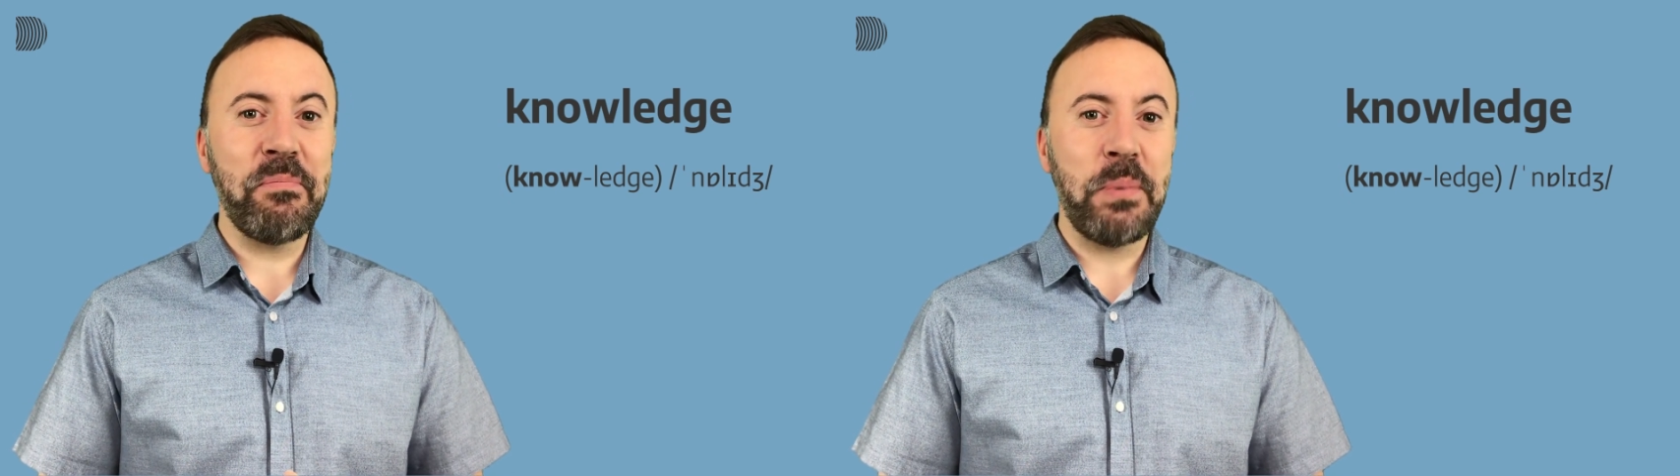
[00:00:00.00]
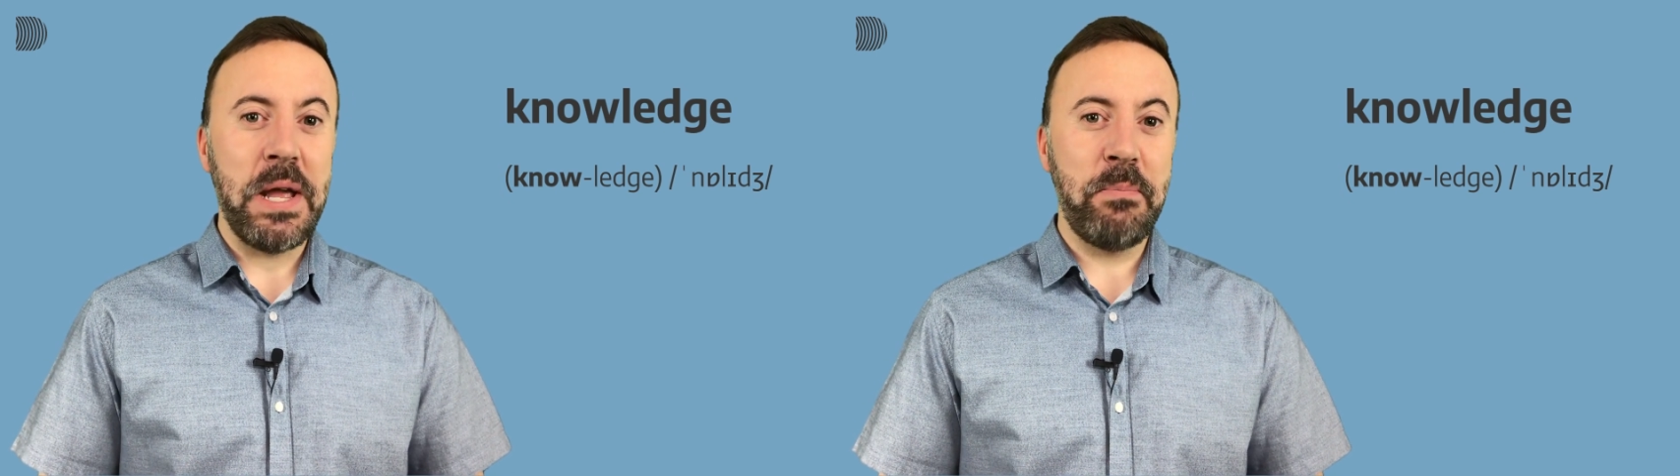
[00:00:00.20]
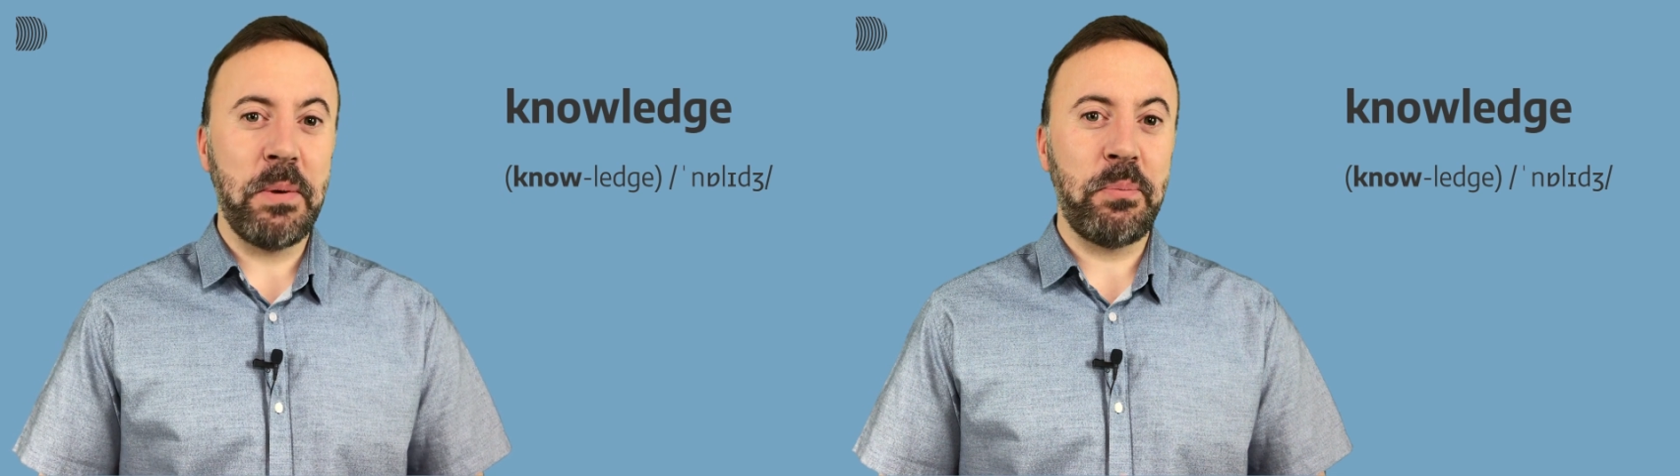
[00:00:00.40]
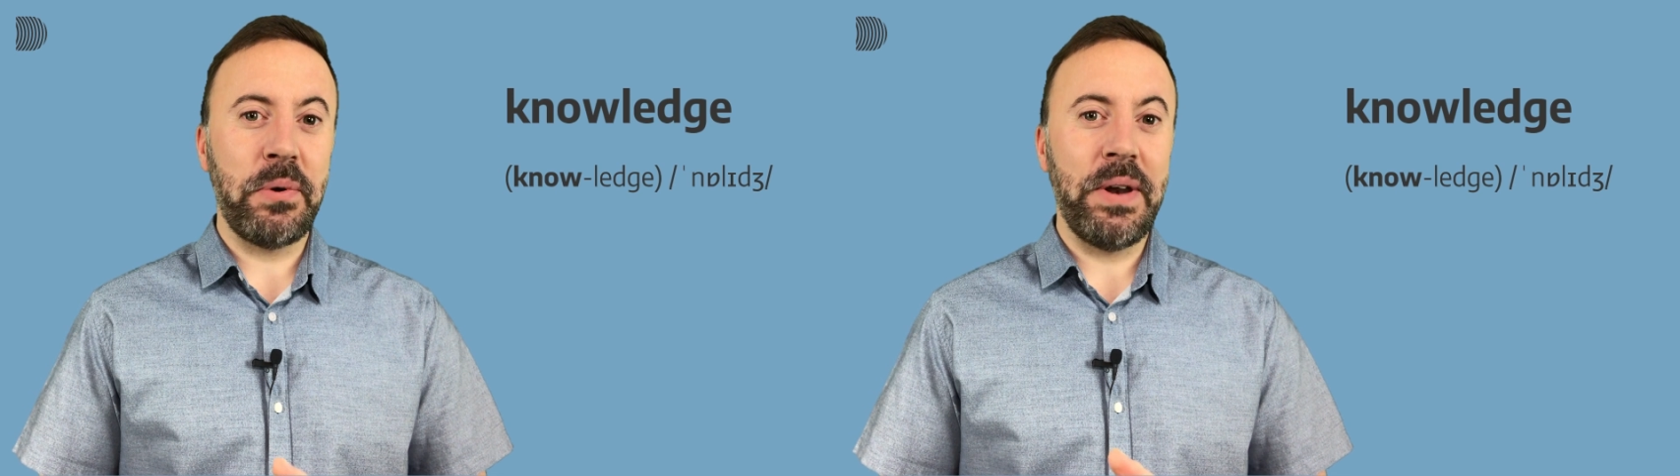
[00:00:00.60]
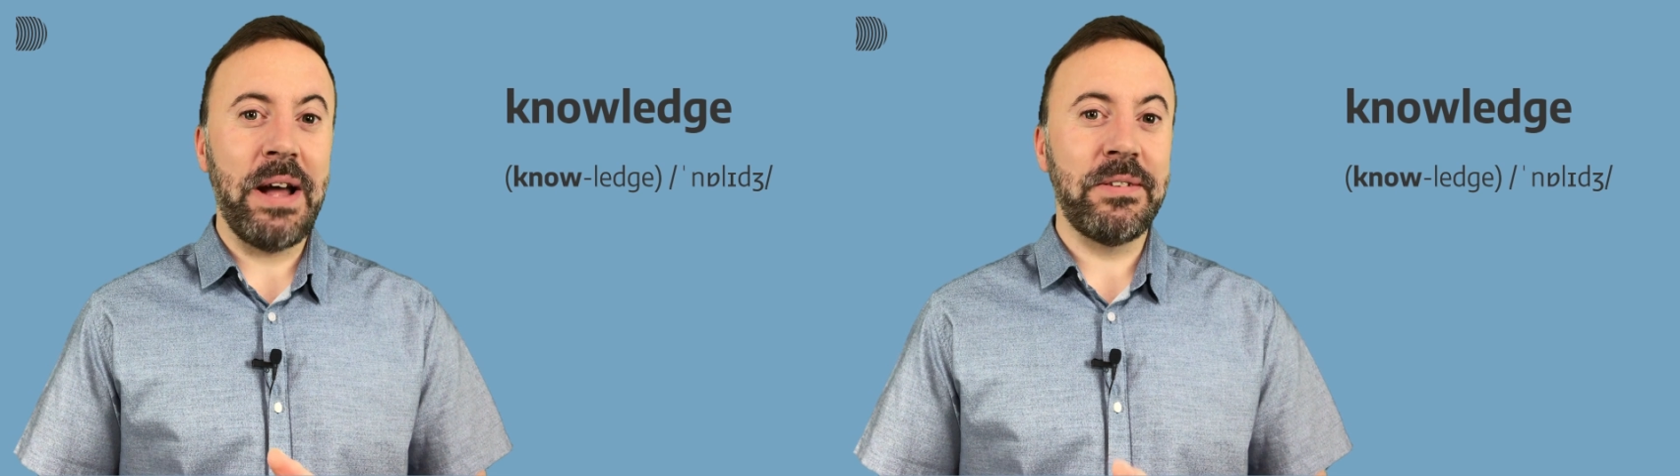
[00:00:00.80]
of people
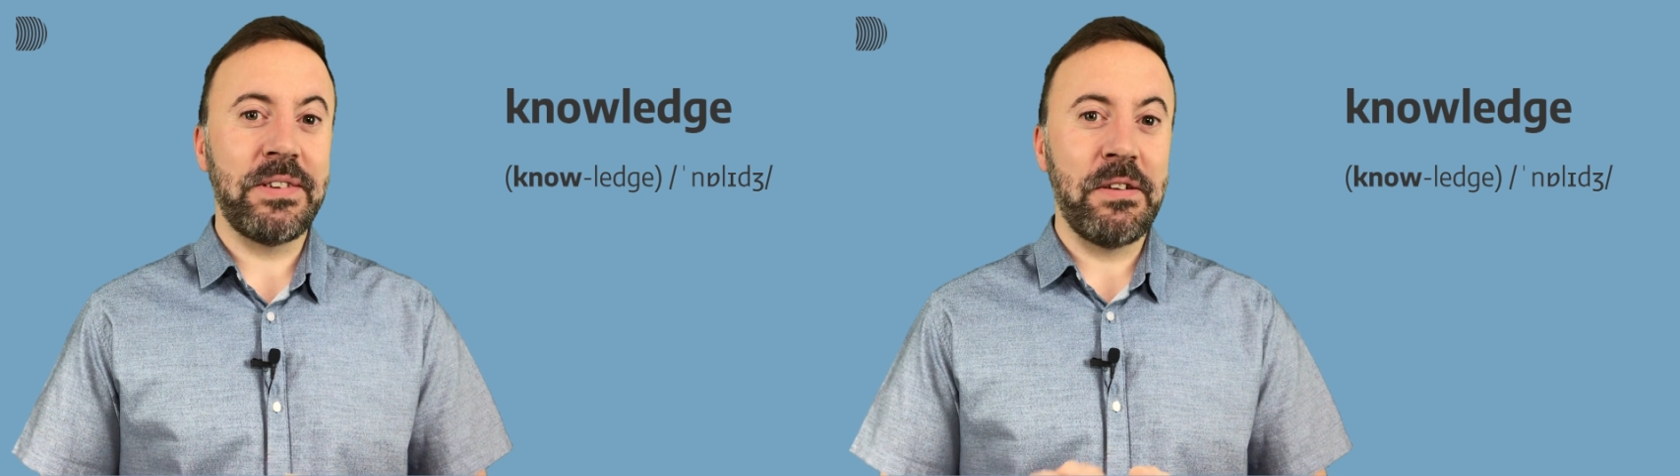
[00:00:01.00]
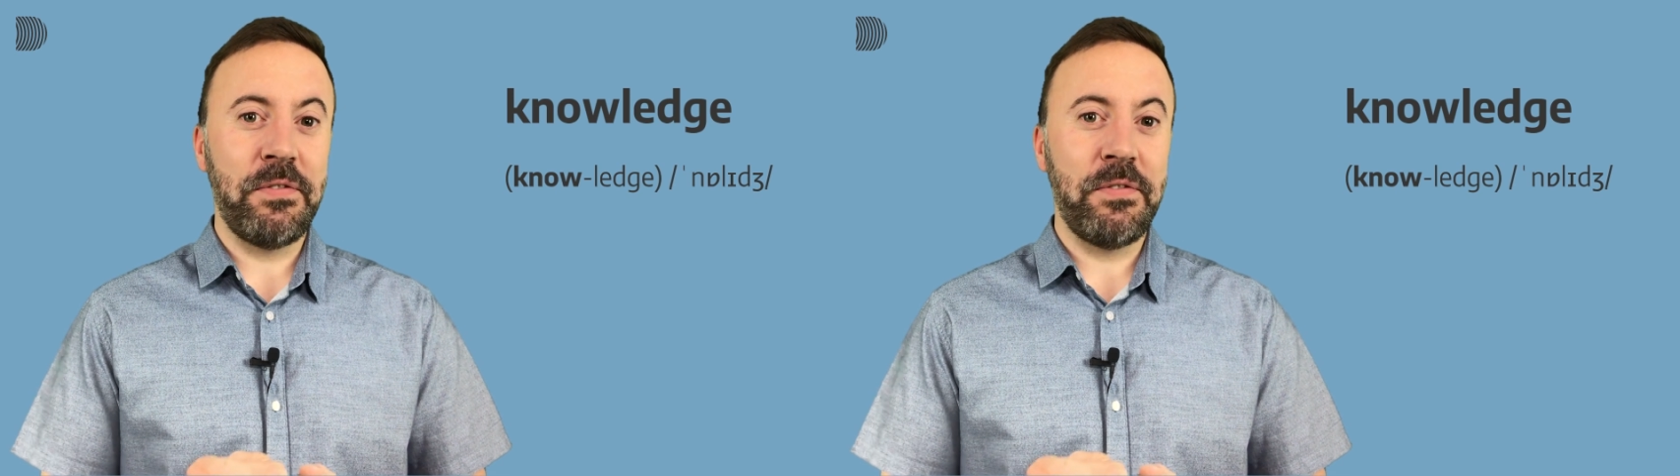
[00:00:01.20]
pronounce the